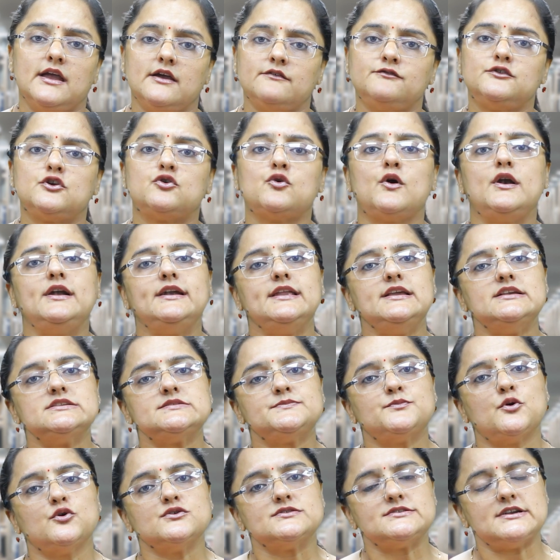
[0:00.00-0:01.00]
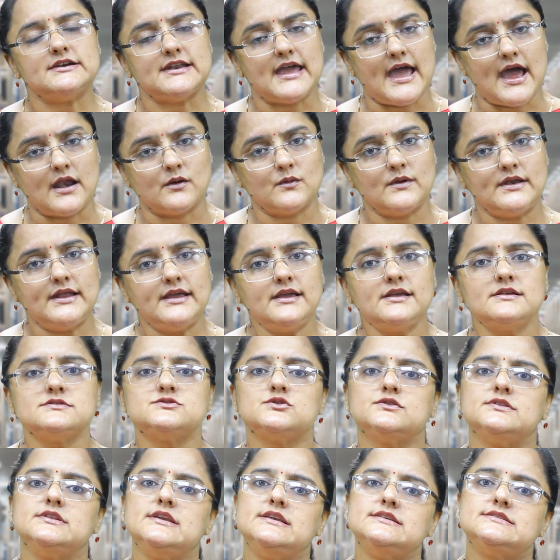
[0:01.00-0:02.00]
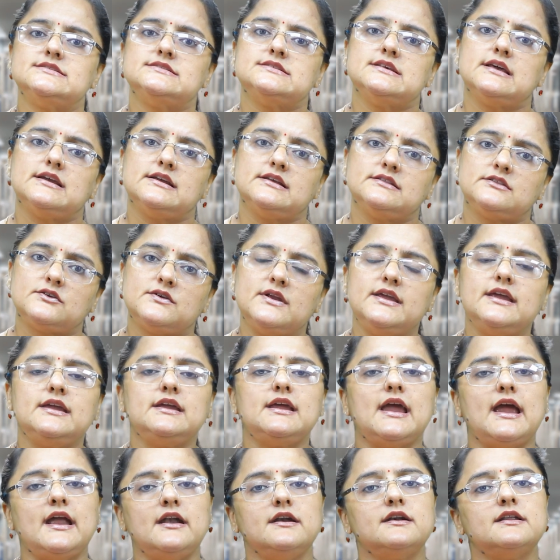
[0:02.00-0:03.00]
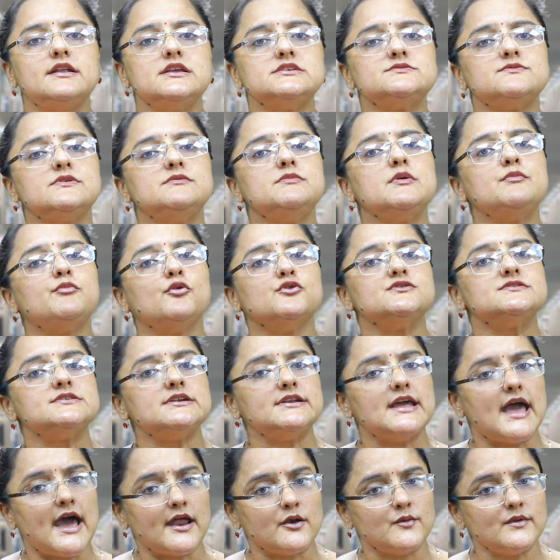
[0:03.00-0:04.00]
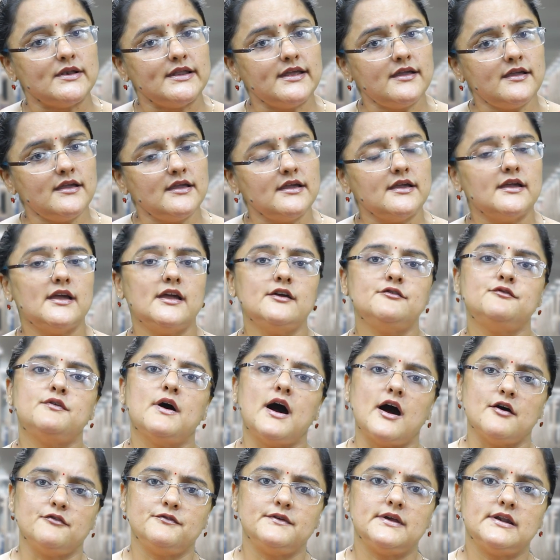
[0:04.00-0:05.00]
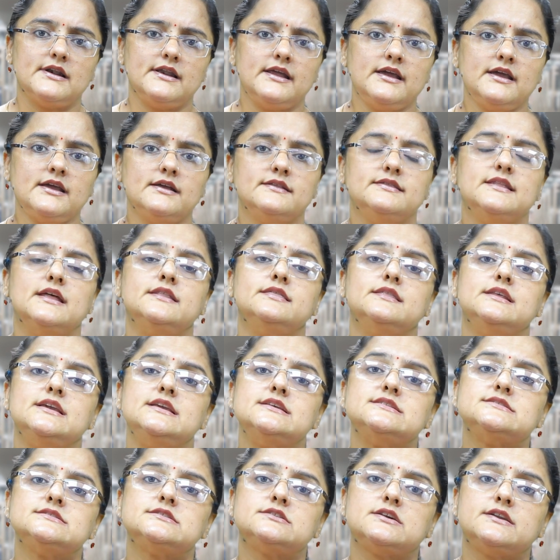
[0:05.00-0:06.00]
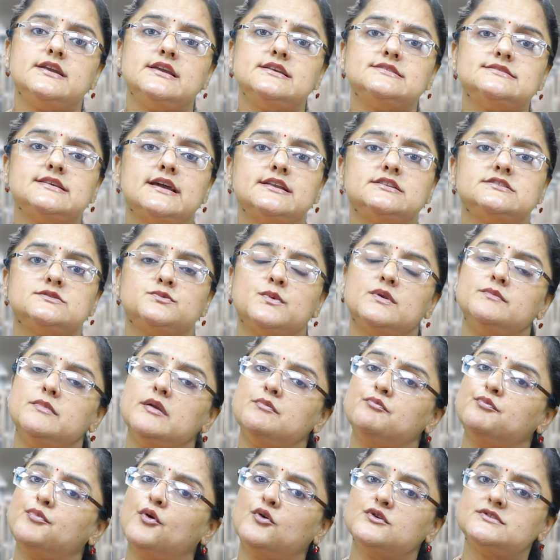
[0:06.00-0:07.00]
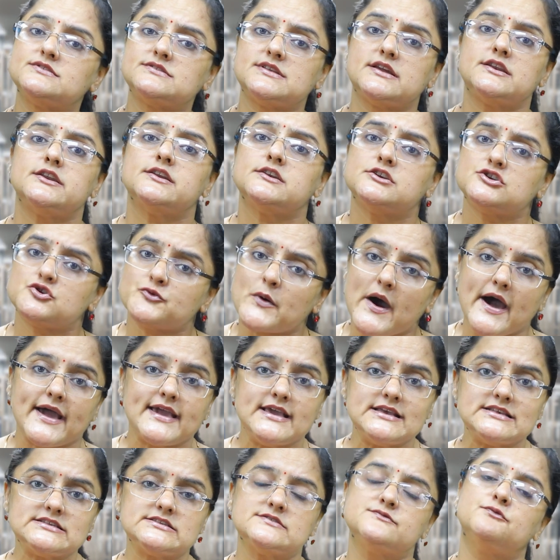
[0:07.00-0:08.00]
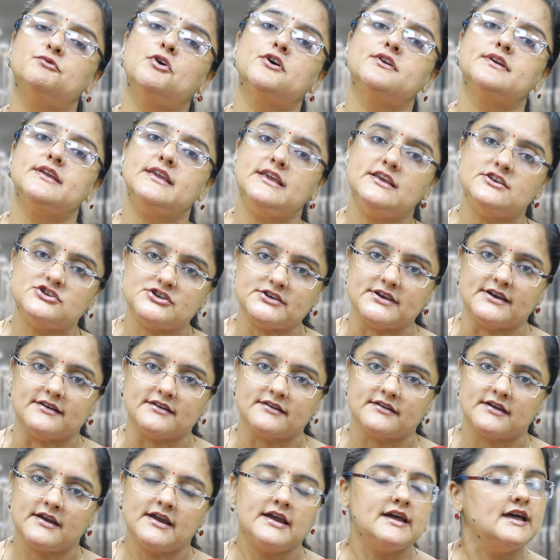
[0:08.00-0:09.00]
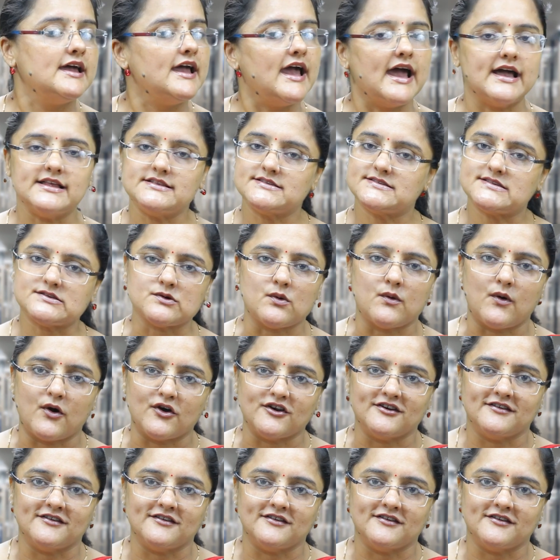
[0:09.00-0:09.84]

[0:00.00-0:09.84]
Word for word: if the royalty is posted annually, so these three entries will be posted annually. If half yearly, then these three sets will be posted twice for each year and so